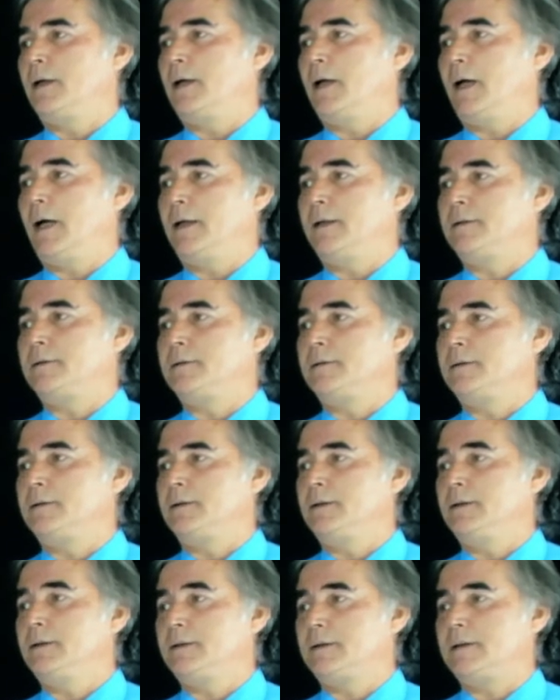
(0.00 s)
And
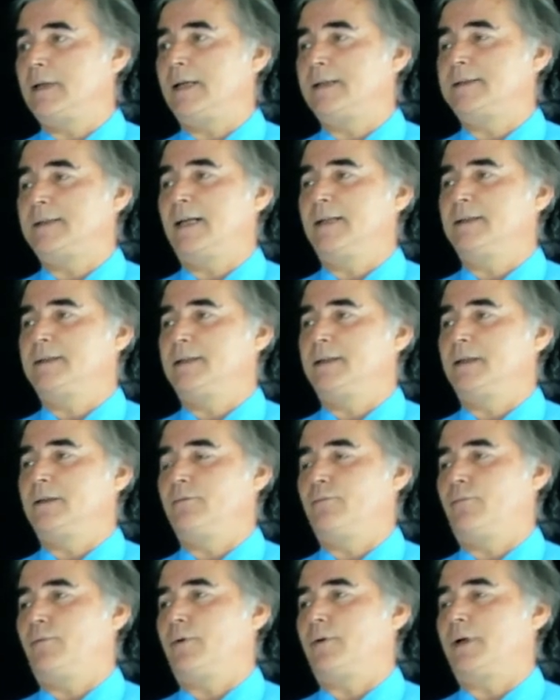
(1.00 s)
is essential
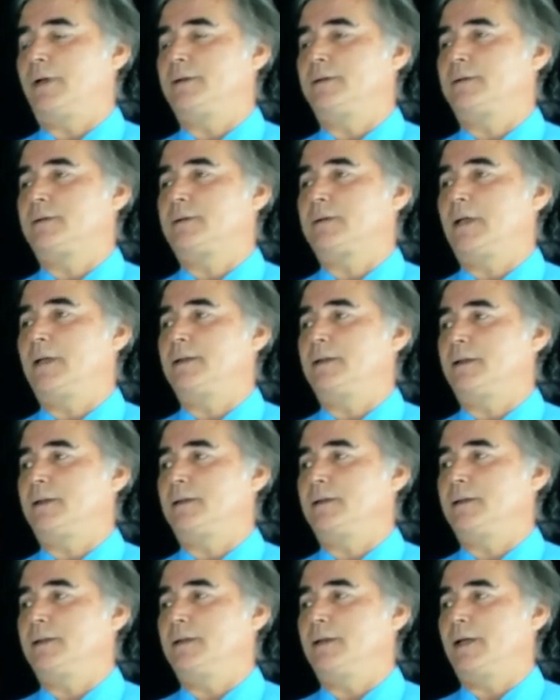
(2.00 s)
for understanding
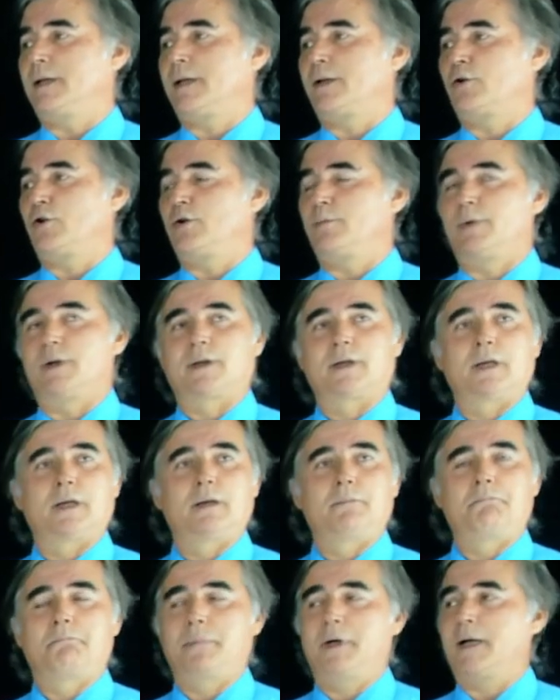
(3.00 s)
the economic
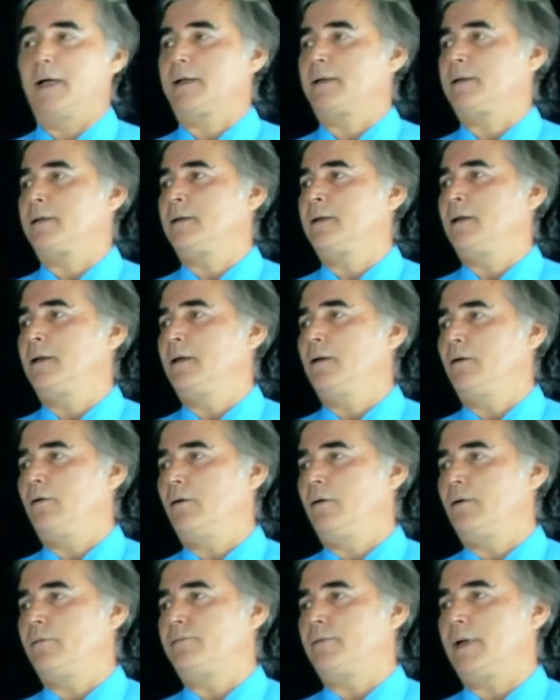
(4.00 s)
impact
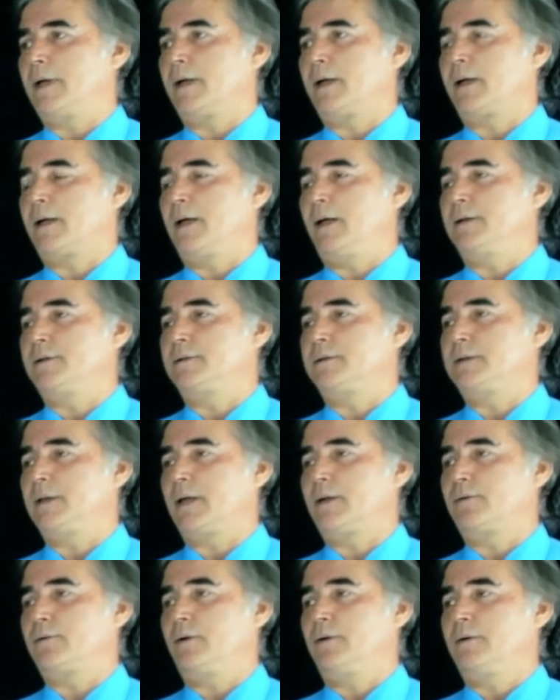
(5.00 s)
of the agriculture
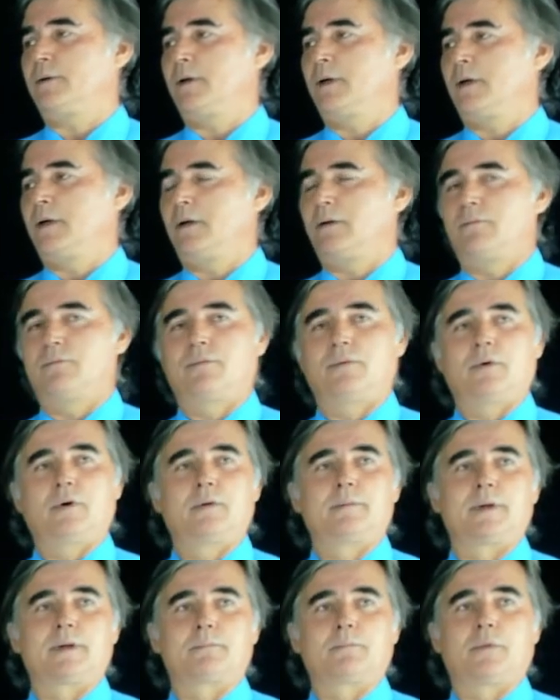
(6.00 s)
sector,
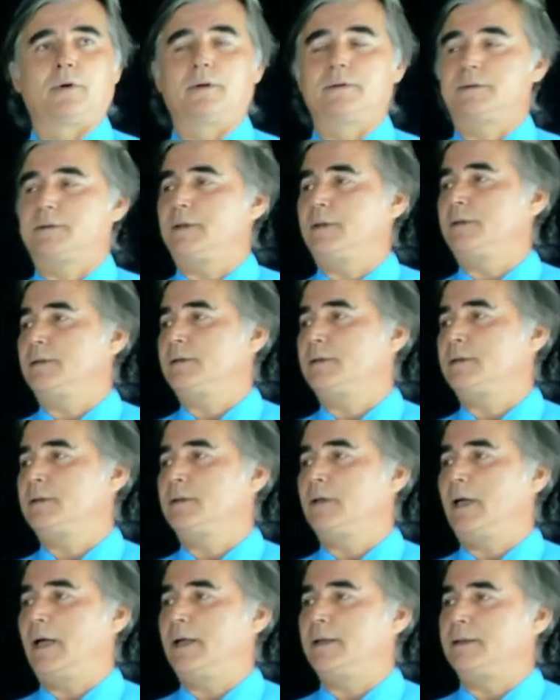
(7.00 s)
forming policies,
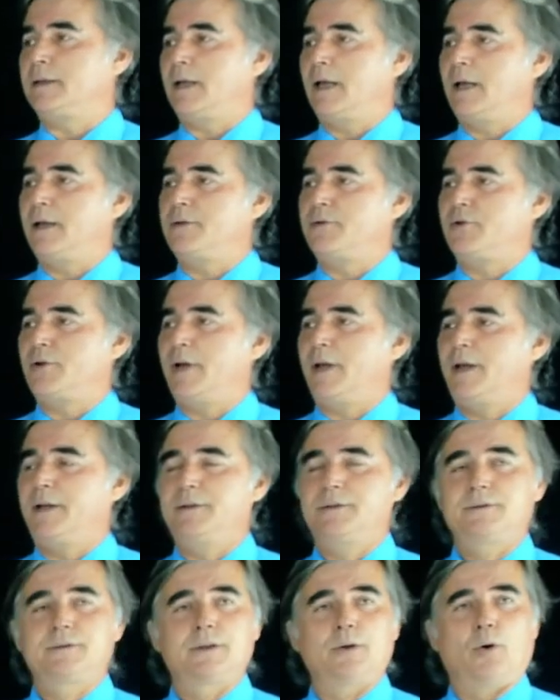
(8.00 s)
and
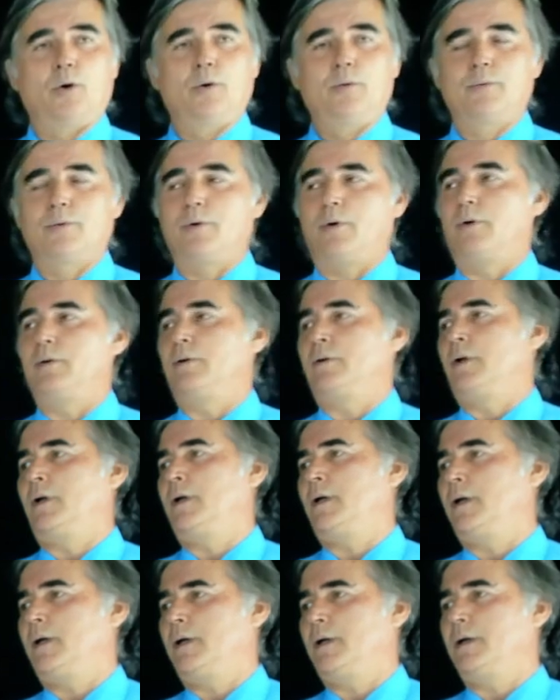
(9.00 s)
ensuring the overall
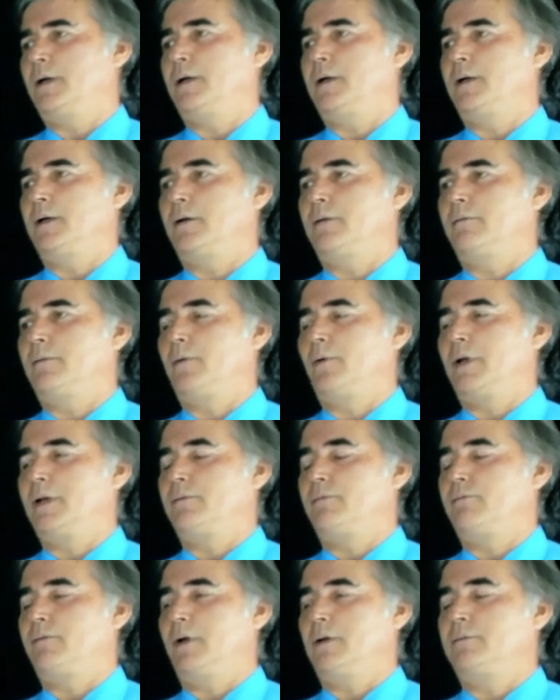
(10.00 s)

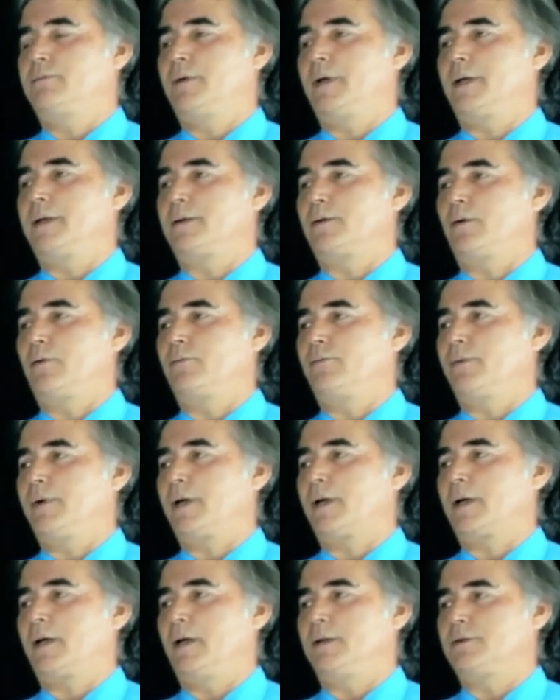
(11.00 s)
welfare of
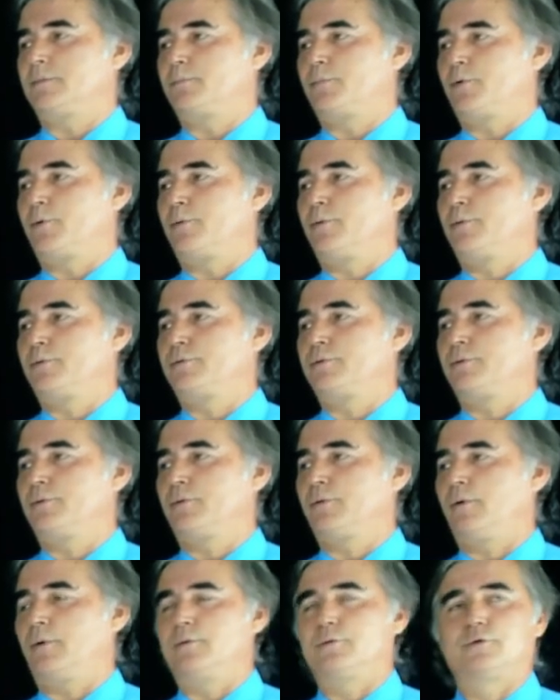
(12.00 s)
agriculture producer,
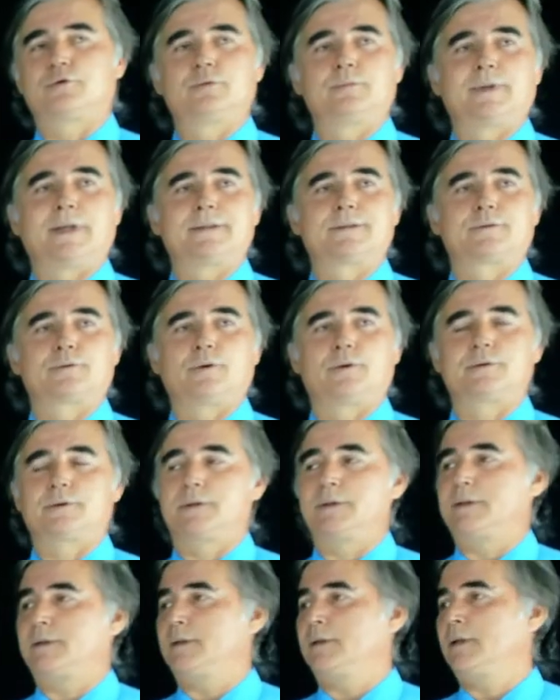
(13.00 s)
consumer, and
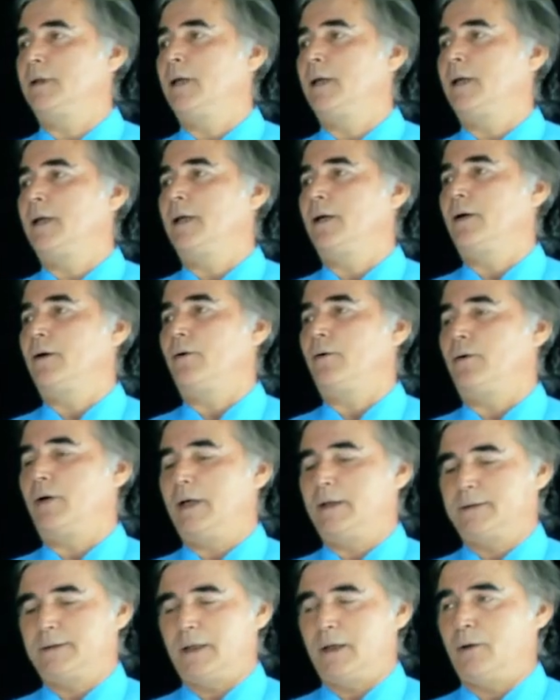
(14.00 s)
society
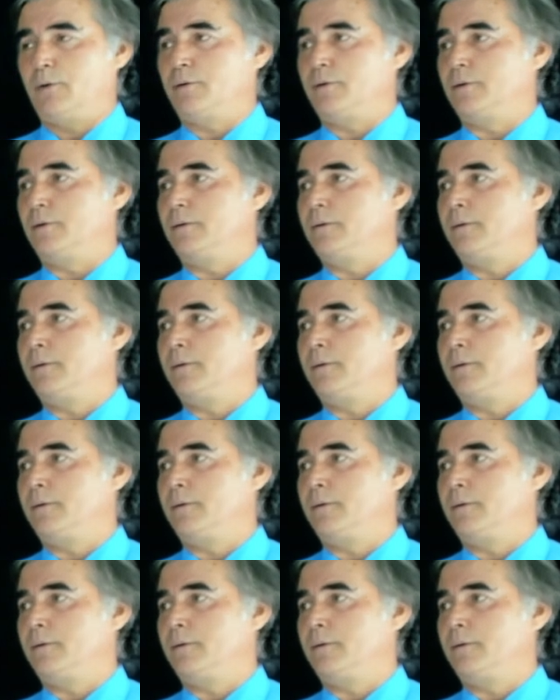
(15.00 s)
as a whole.